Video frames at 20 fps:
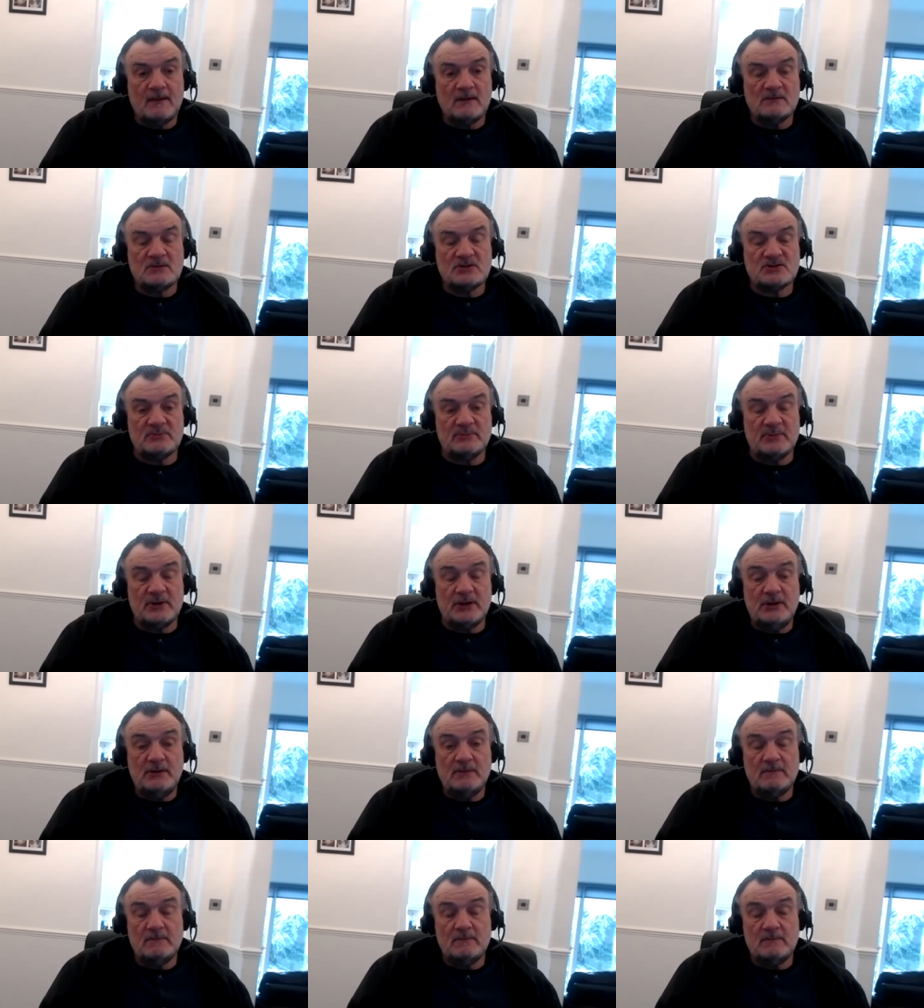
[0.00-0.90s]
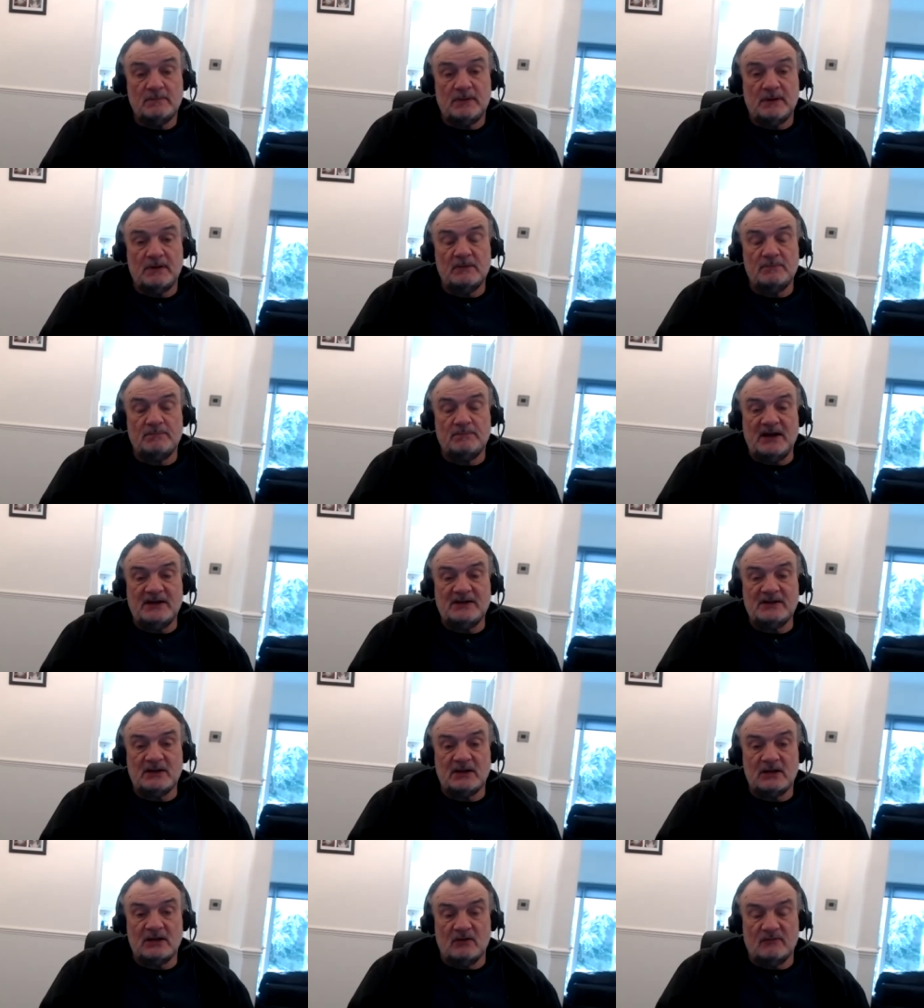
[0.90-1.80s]
To me, but
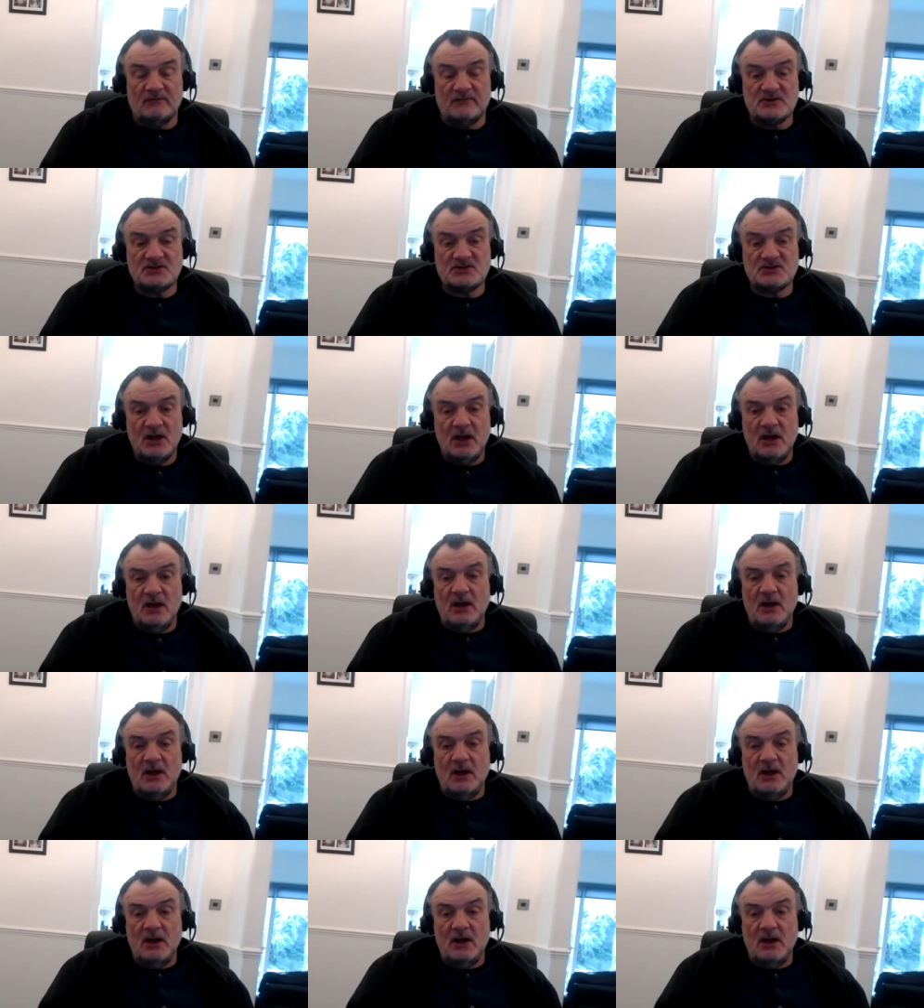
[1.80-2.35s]
patently obvious.